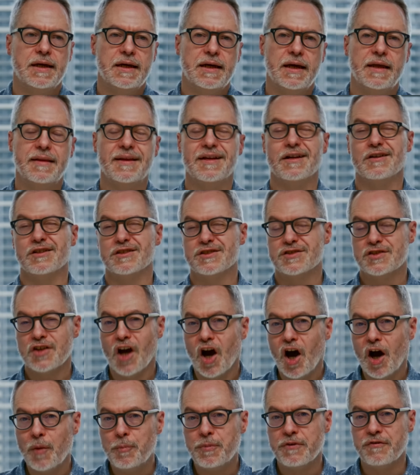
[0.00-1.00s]
And then on
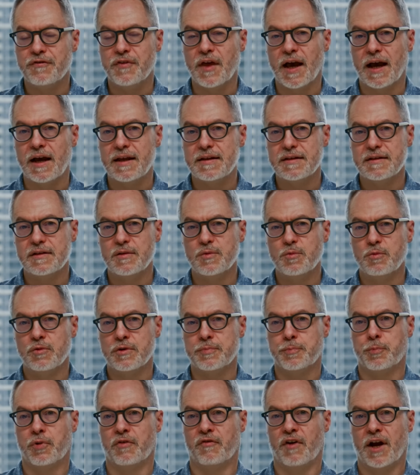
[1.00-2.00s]
top of that,
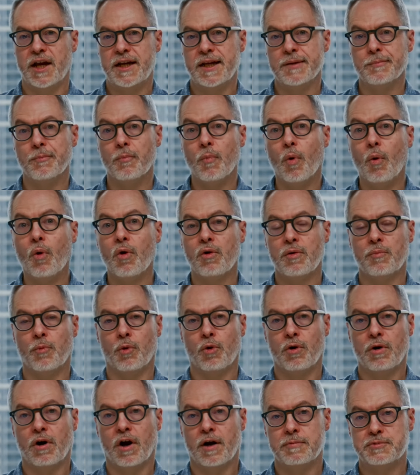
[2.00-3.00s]
we're providing more and
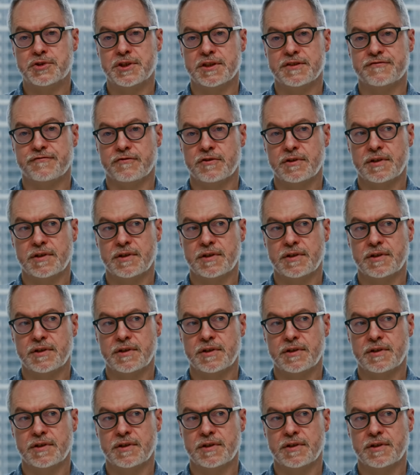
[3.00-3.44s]
more options for